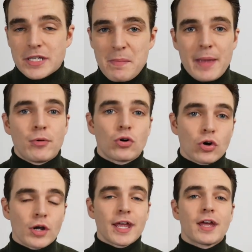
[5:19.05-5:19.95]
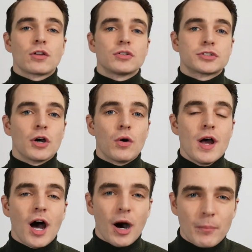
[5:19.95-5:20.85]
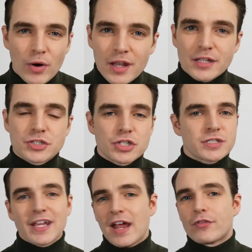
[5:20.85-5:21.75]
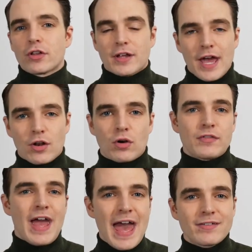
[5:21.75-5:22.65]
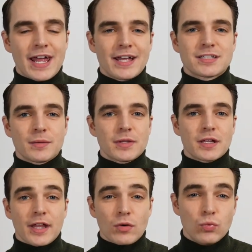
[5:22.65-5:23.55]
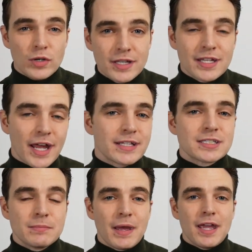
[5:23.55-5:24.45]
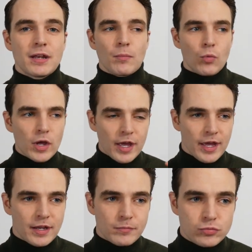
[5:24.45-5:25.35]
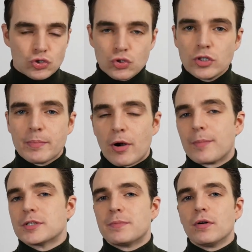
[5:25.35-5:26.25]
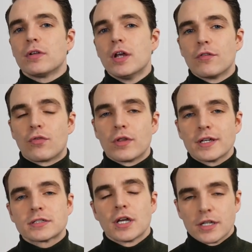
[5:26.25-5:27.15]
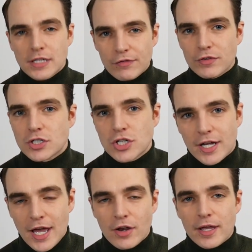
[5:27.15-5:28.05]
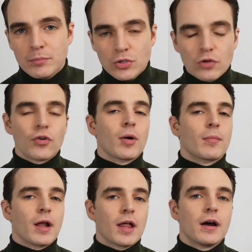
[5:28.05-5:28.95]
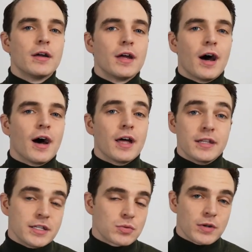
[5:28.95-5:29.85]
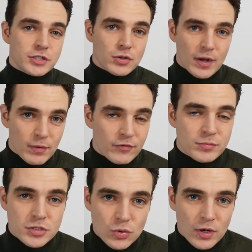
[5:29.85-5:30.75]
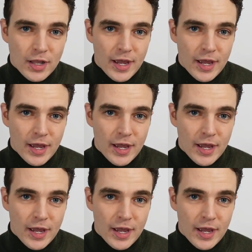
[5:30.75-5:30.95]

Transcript: is a maple crook handle, so umbrellas, just like every other category, if you haven't had something like really nicely made and, and truly purpose-built for this, definitely check out a beautiful umbrella. Uh, and this one is a great one from Stuart and